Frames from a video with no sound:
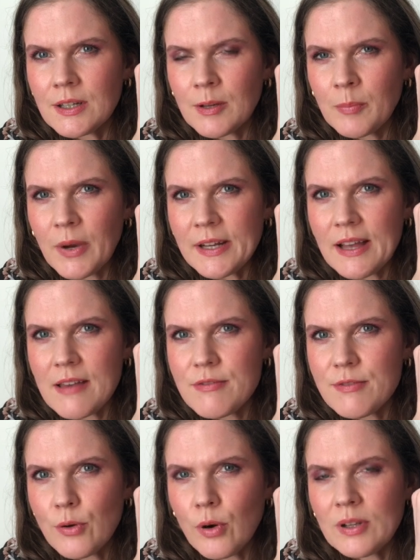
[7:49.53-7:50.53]
But I
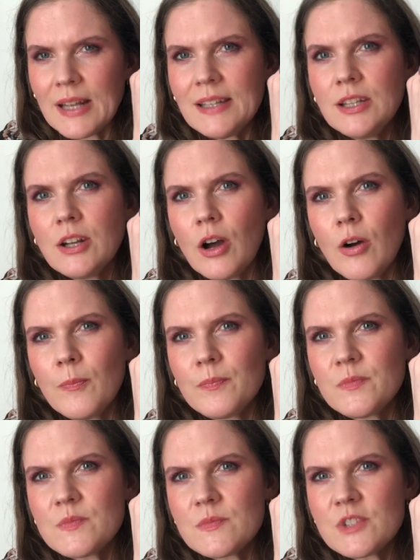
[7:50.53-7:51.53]
thought, and you know,
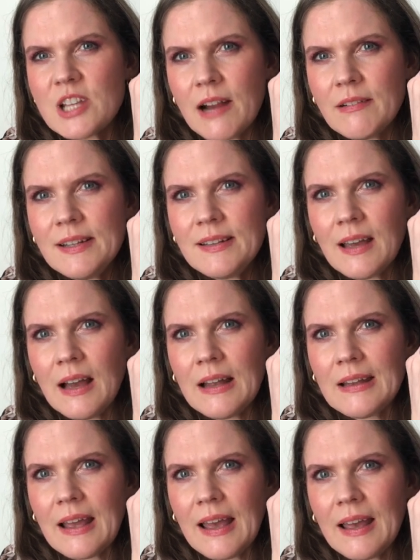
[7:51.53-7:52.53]
Cherry
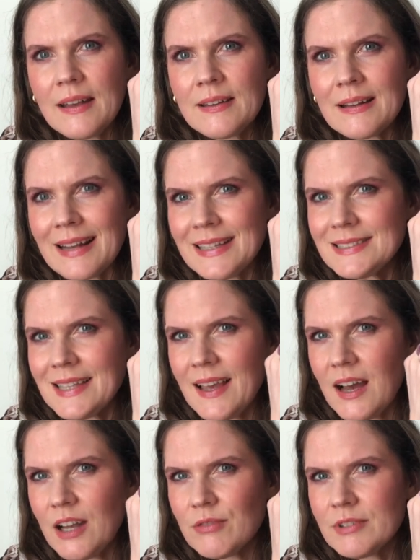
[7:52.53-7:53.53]
Tart and Glacé
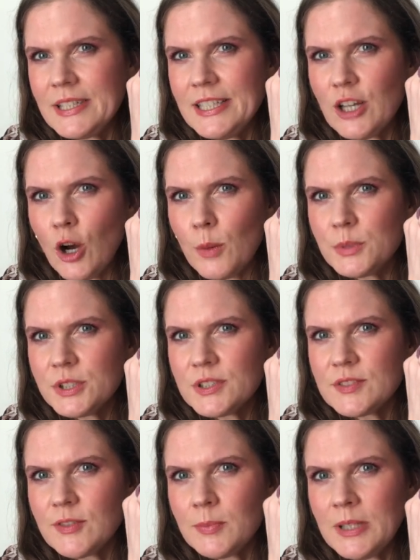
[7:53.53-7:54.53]
aren't really options
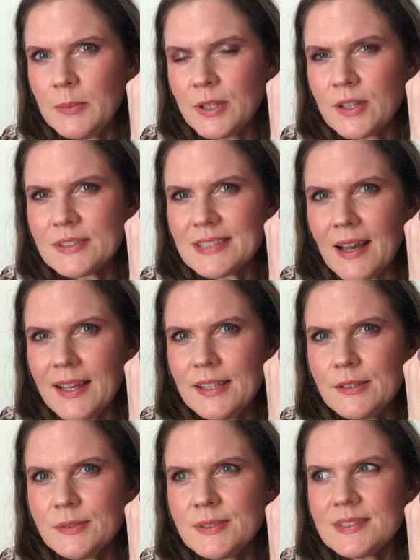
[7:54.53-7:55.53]
for me because I
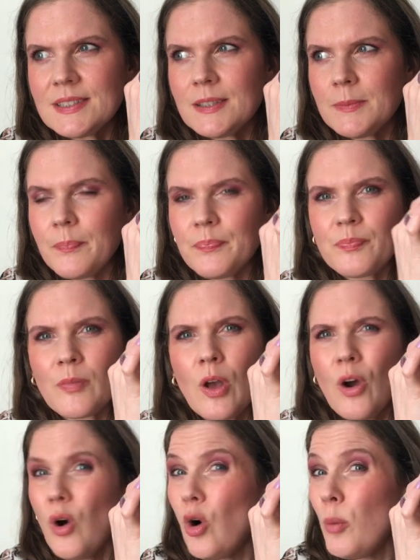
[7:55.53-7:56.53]
use them,
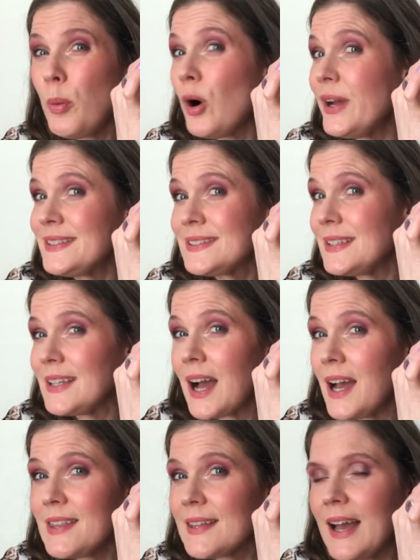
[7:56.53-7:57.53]
or Poison
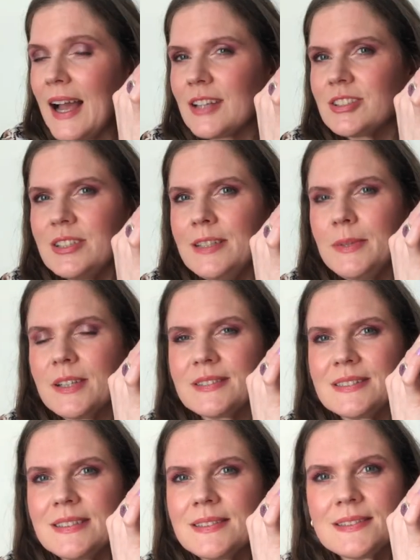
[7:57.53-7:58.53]
either actually, because
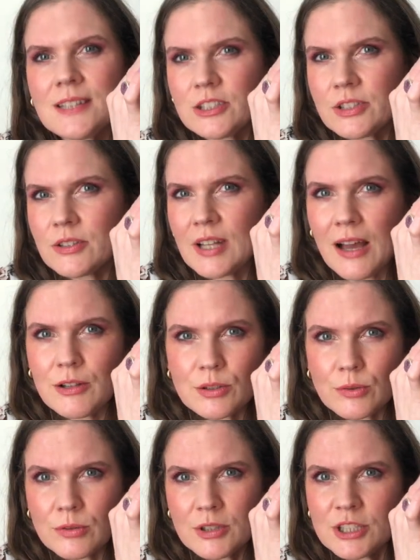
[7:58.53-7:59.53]
this is such a good outer
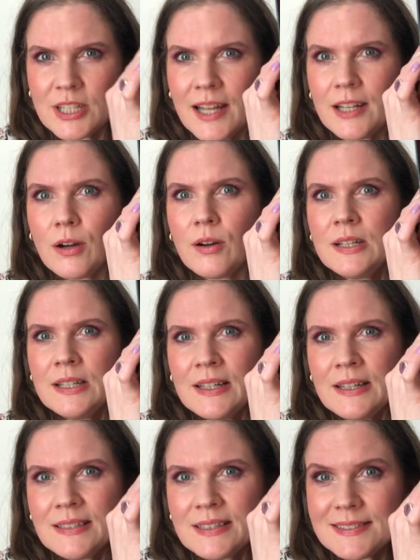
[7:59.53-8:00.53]
corner shadow.
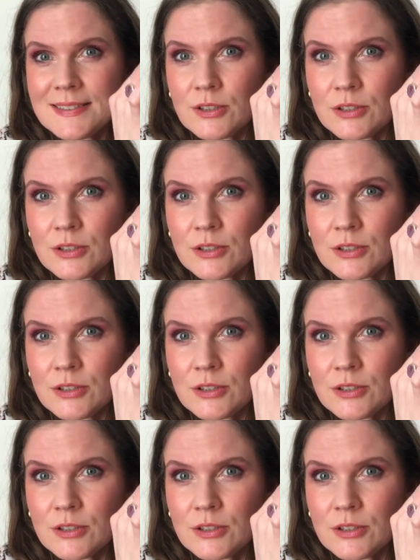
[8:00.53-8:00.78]
This is a good